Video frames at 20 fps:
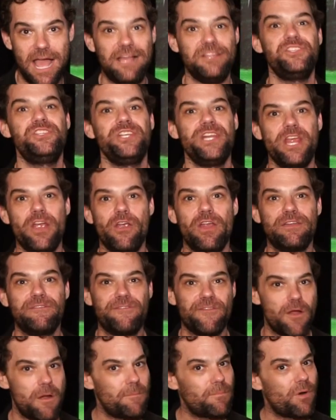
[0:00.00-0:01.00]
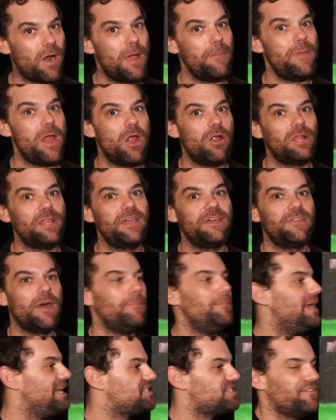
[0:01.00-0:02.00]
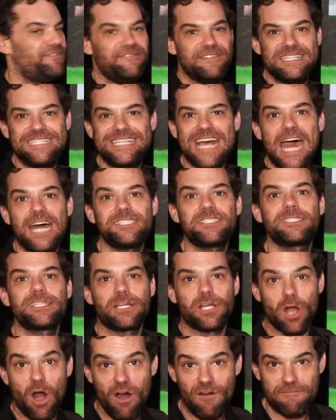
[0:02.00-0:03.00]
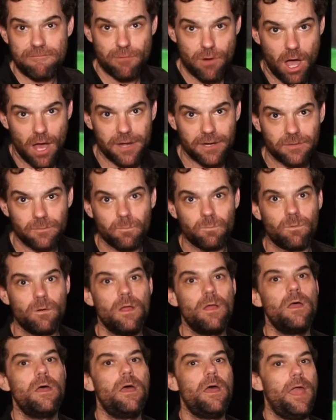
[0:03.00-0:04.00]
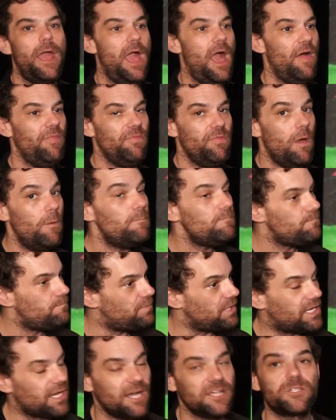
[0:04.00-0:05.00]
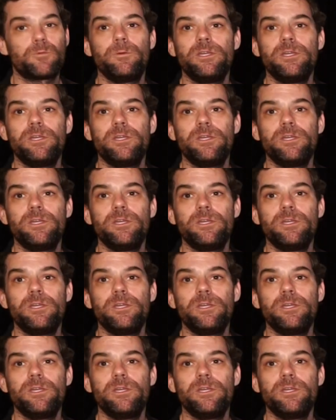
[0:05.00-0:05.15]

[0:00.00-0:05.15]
engineering firm primarily that makes a fantastic golf product, and because